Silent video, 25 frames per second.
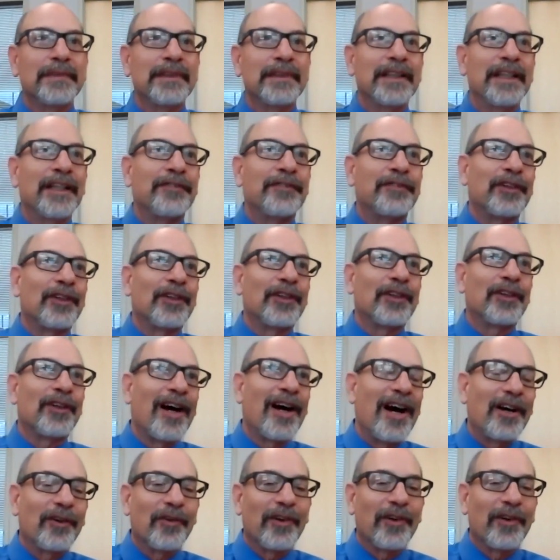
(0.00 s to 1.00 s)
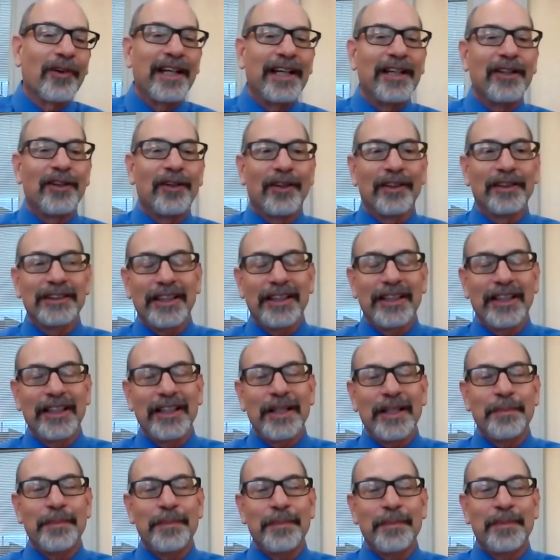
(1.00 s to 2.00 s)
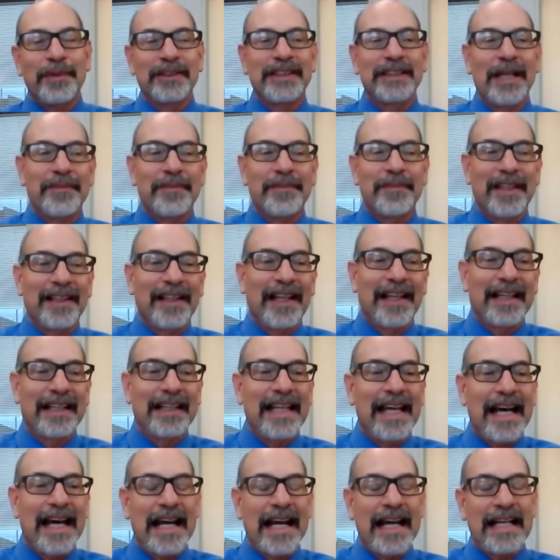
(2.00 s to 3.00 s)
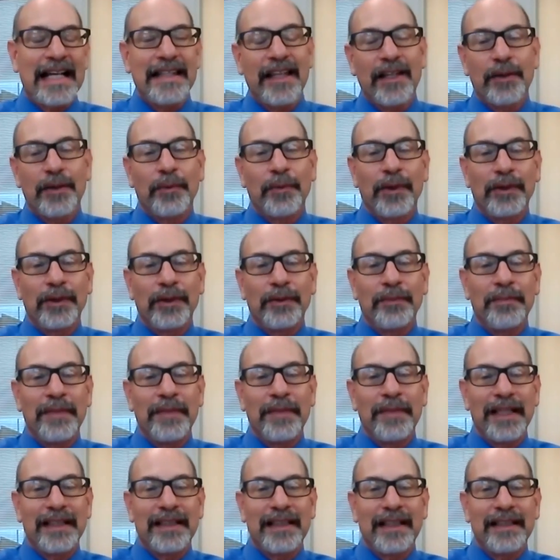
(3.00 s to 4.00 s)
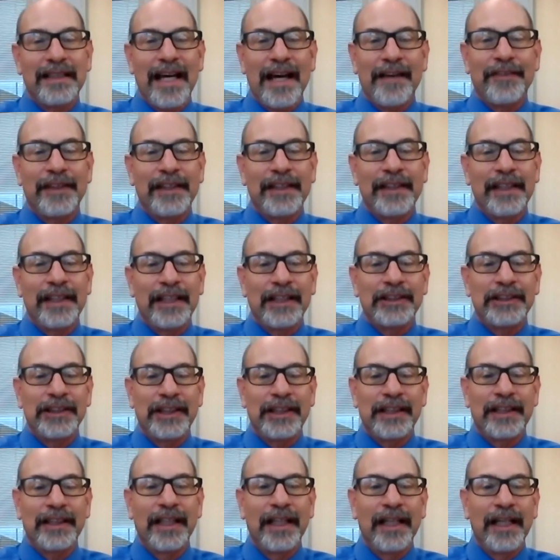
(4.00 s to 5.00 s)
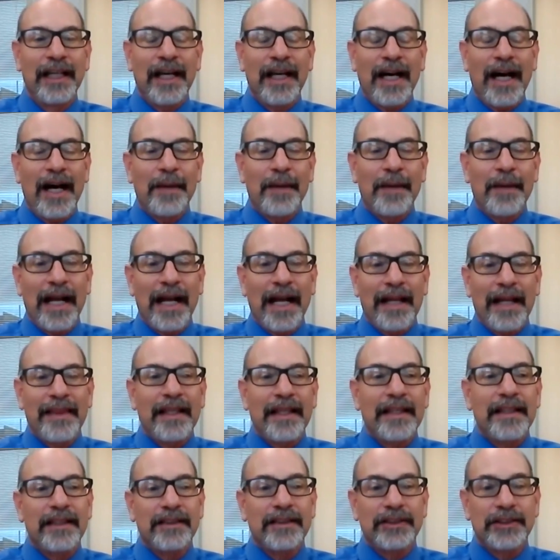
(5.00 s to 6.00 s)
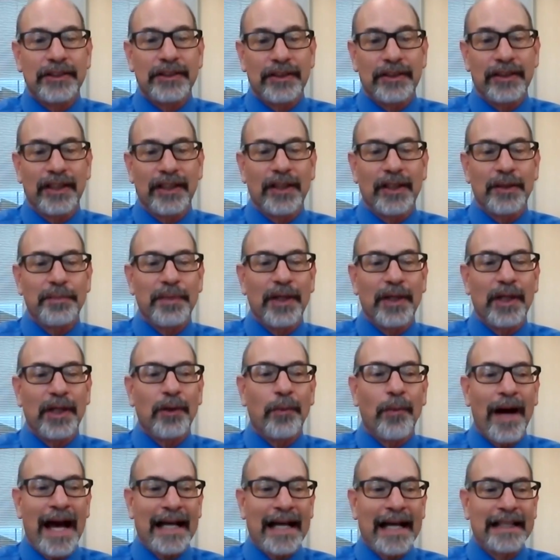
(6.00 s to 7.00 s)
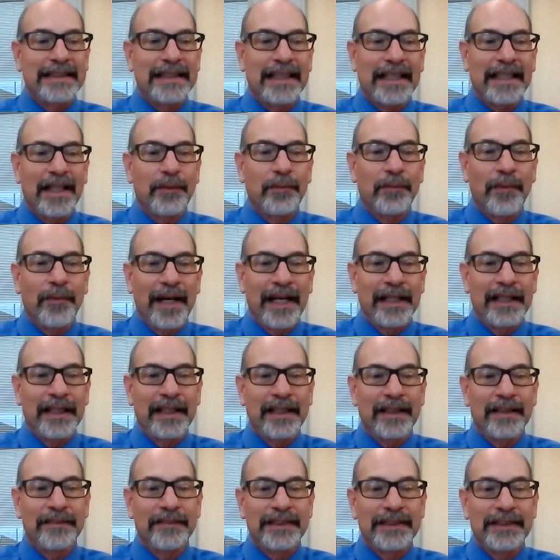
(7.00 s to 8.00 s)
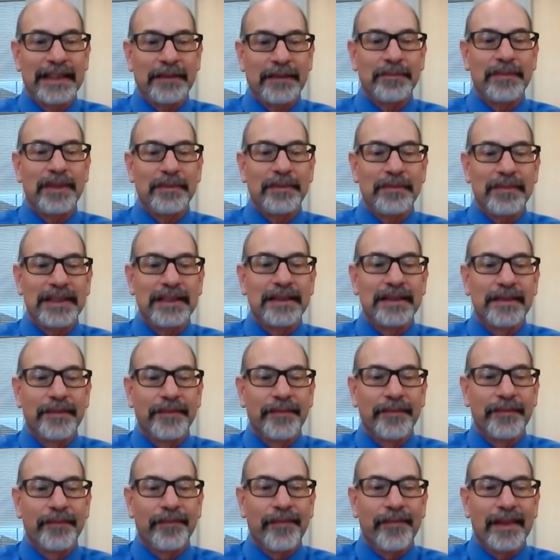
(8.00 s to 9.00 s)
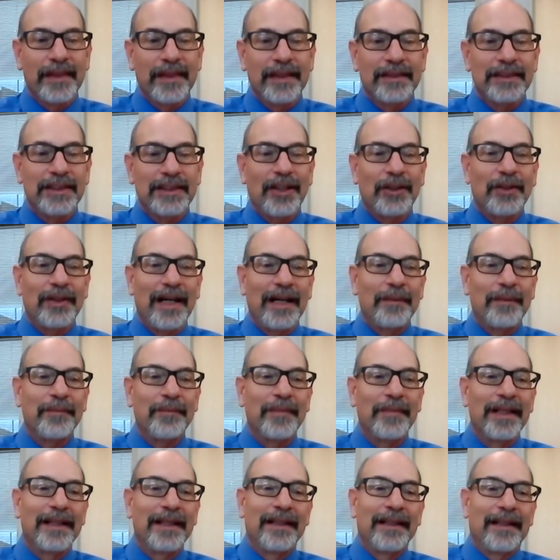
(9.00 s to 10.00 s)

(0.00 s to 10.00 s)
if you're hungry or asleep or something like that, I think it wouldn't meet the definition. But I think there certainly could be a waxing and waning of symptoms. So